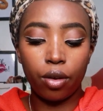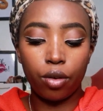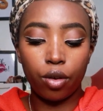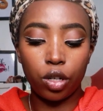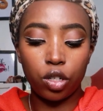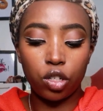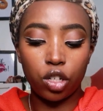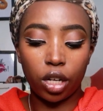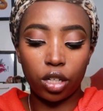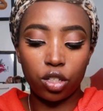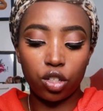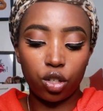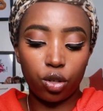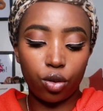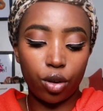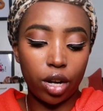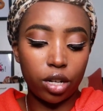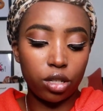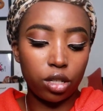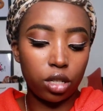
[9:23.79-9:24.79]

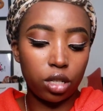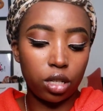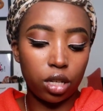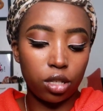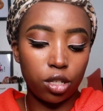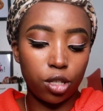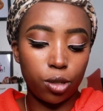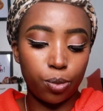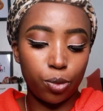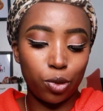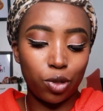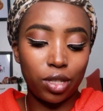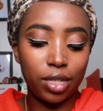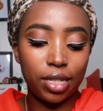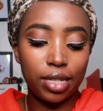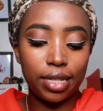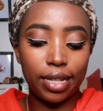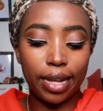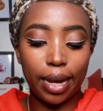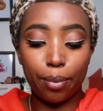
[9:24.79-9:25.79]
Retexturizes and
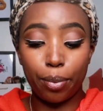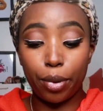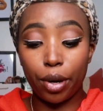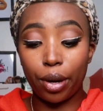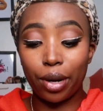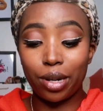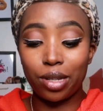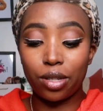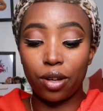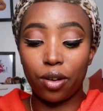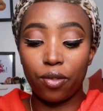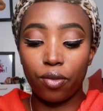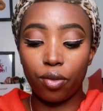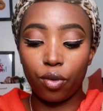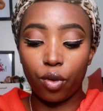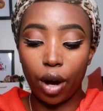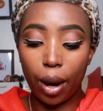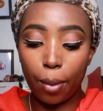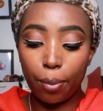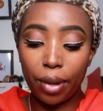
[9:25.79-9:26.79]
smooths the appearance of
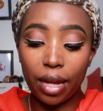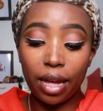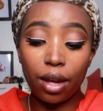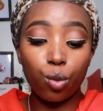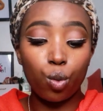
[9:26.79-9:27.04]
crappy,